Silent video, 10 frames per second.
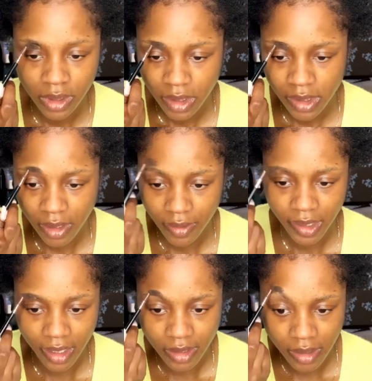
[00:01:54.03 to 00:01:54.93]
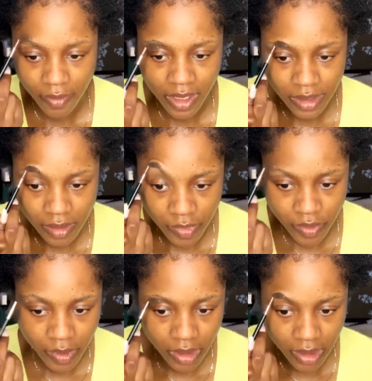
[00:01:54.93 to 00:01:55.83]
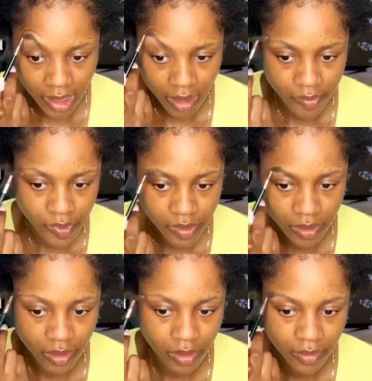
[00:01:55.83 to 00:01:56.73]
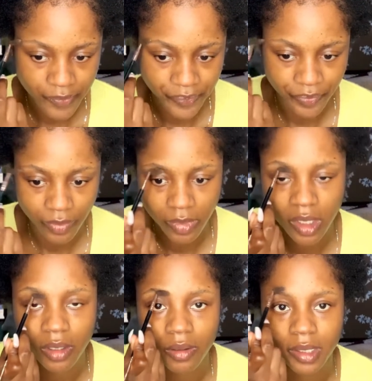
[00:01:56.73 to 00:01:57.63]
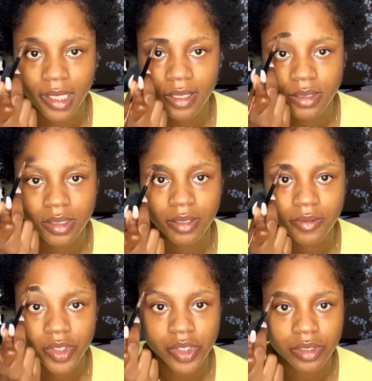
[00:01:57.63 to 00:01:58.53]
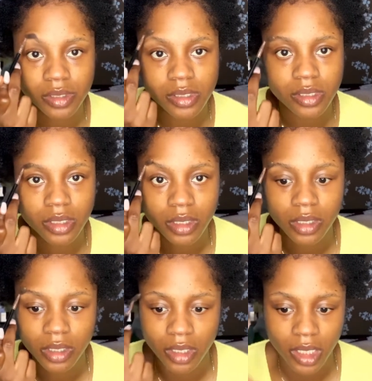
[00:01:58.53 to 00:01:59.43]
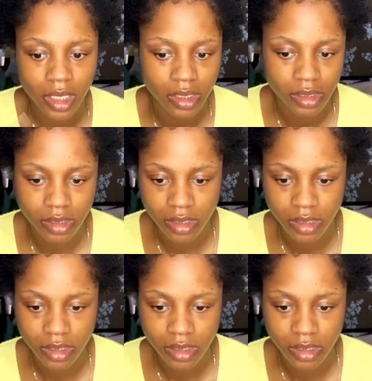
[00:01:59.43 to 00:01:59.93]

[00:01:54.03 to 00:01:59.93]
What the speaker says: So yeah, so whilst I'm doing that, I'm just gonna, get into the questions and